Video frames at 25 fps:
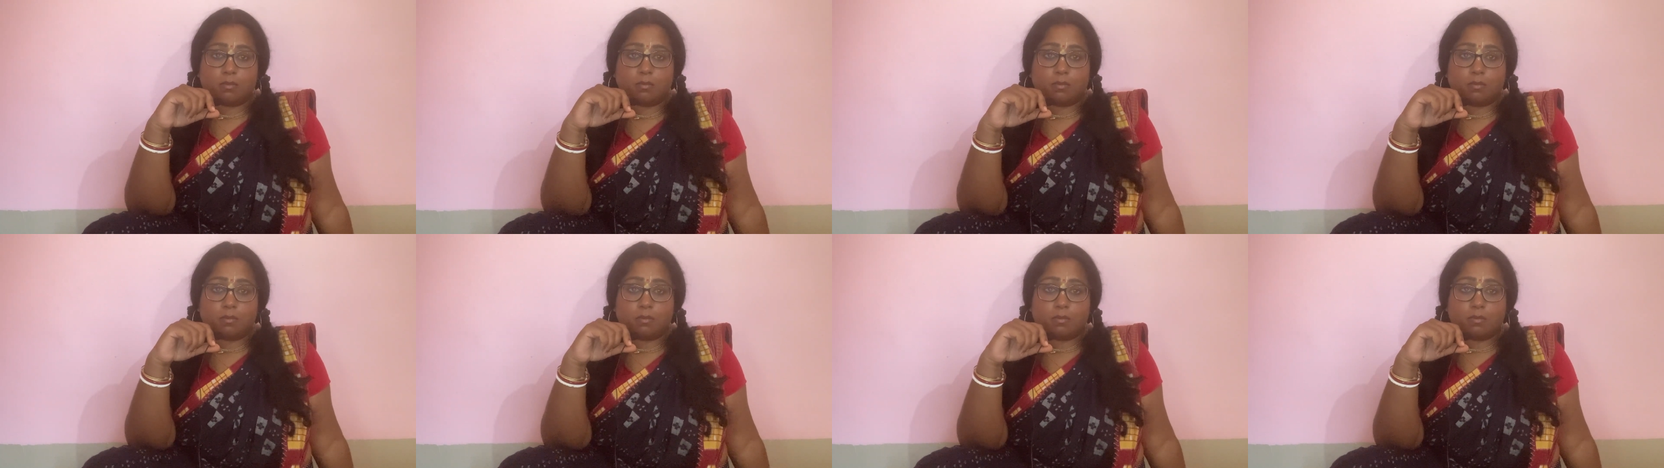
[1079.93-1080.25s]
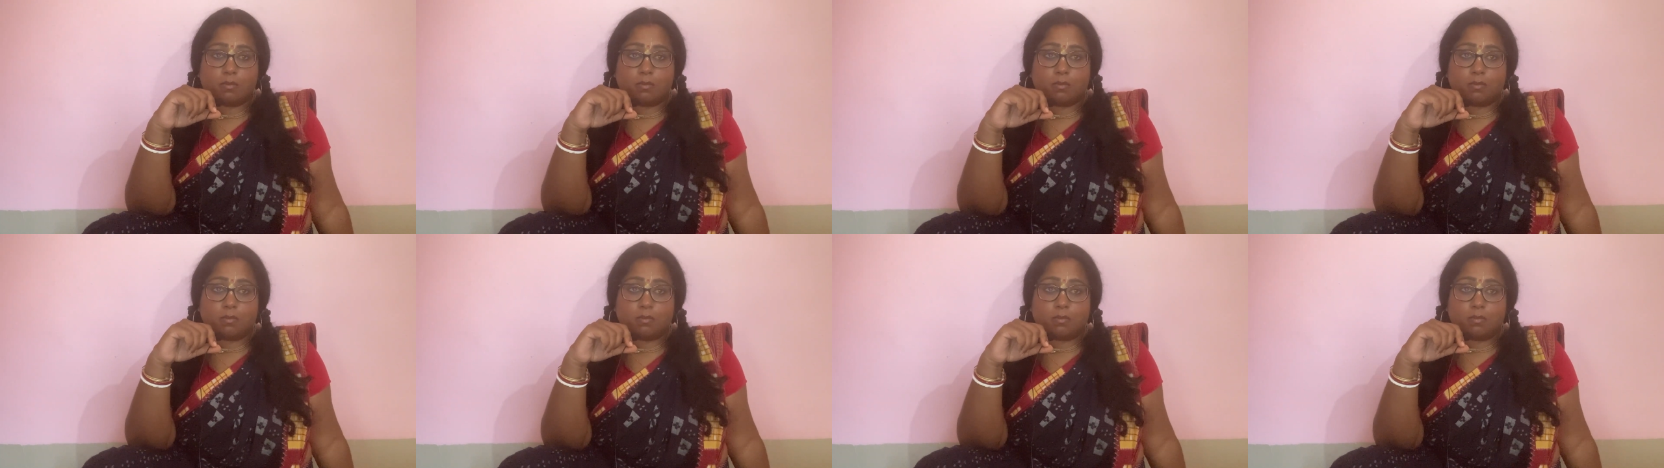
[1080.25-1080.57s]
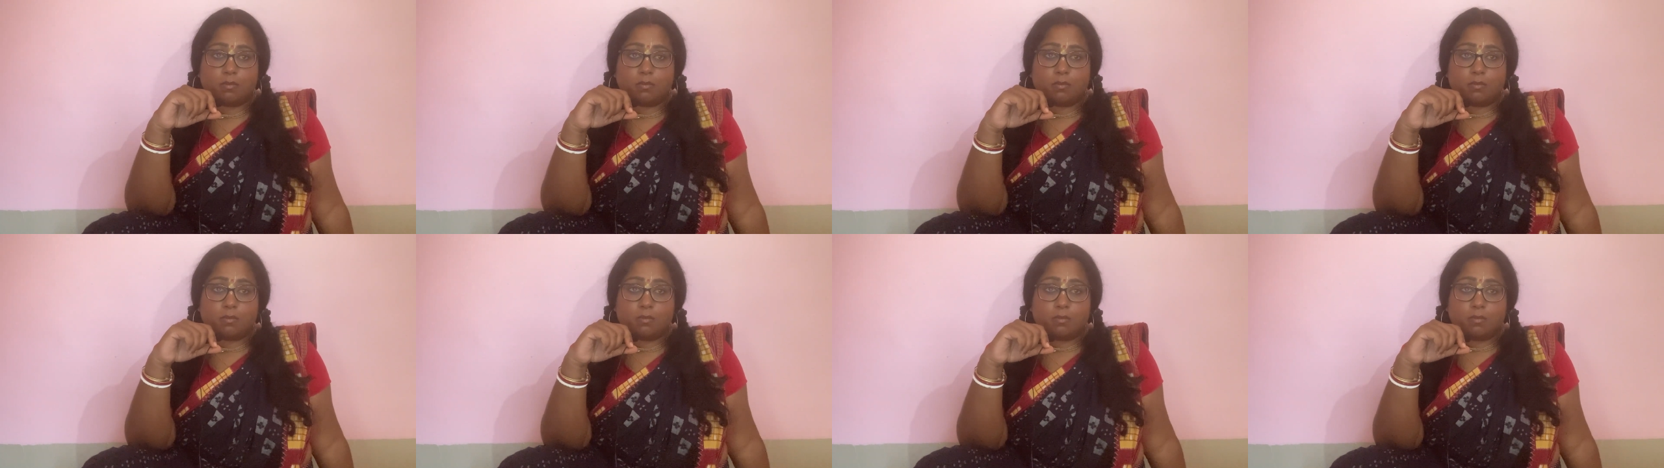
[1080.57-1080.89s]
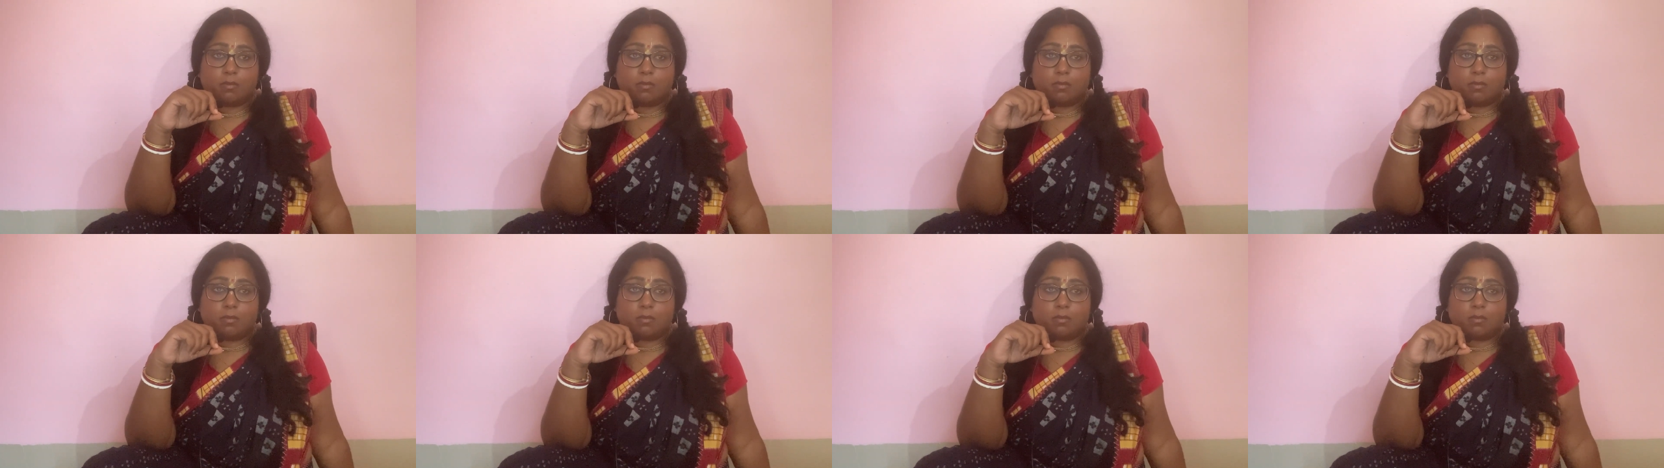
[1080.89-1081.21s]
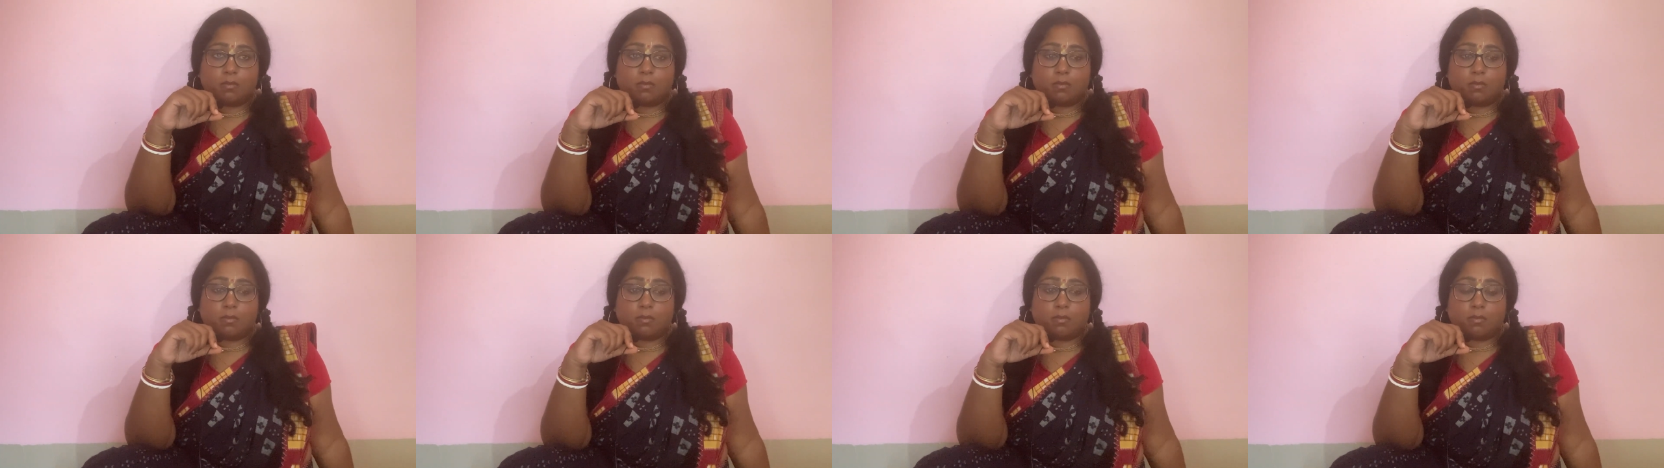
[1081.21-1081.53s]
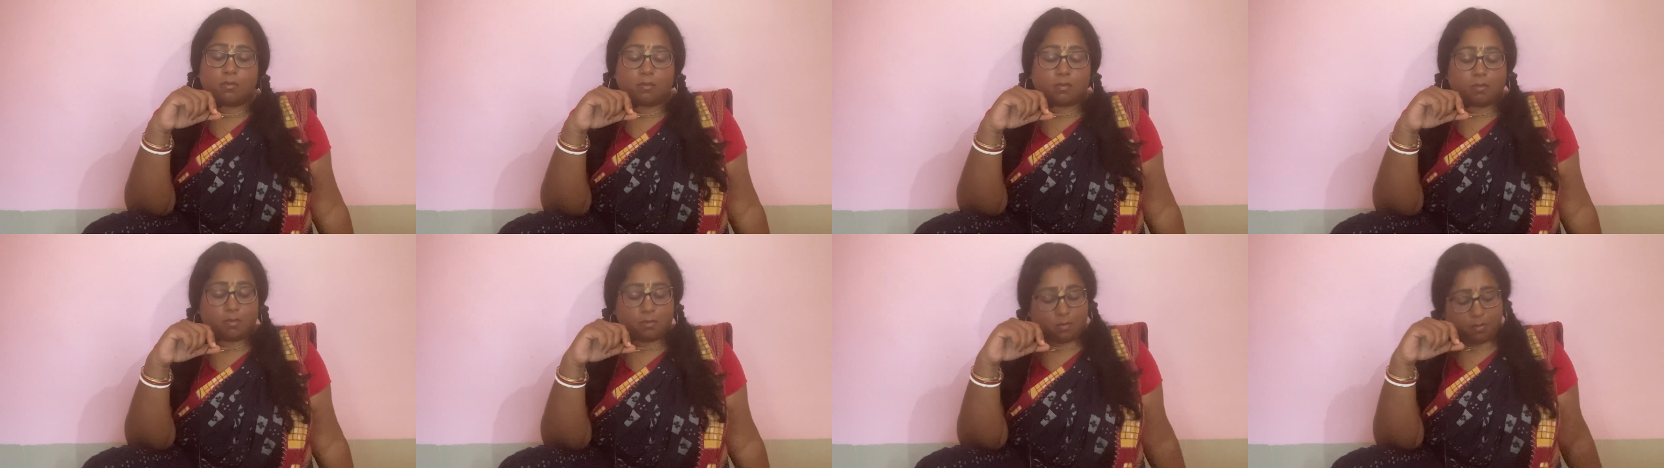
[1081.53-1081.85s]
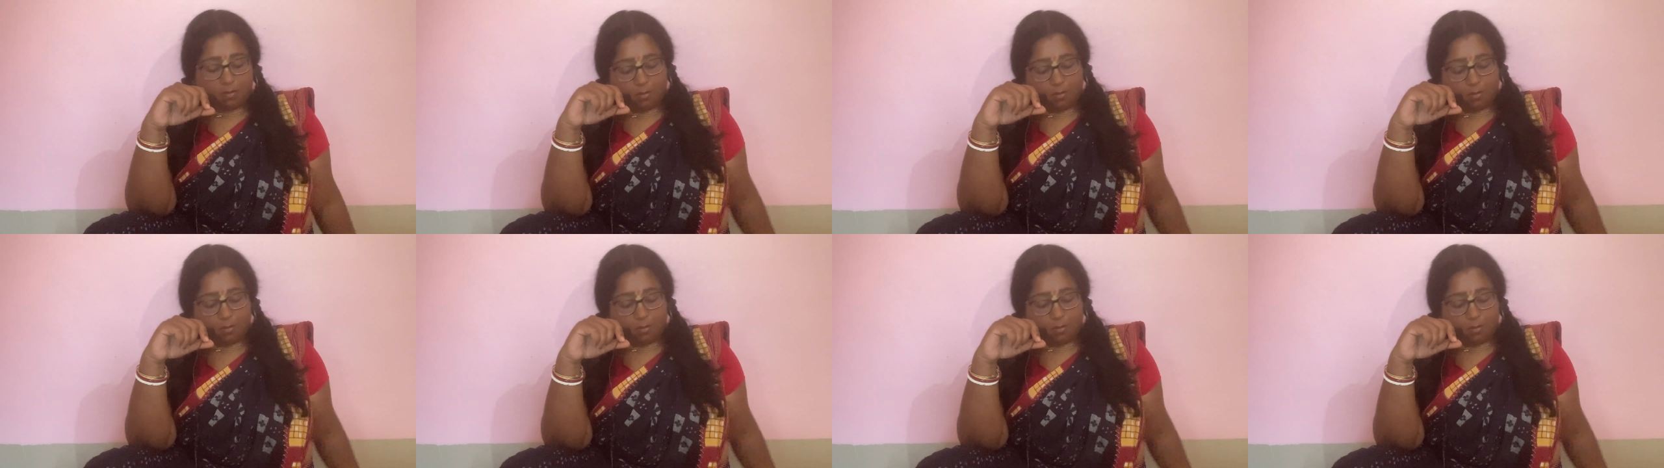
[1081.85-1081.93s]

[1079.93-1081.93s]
No one is speaking in this clip.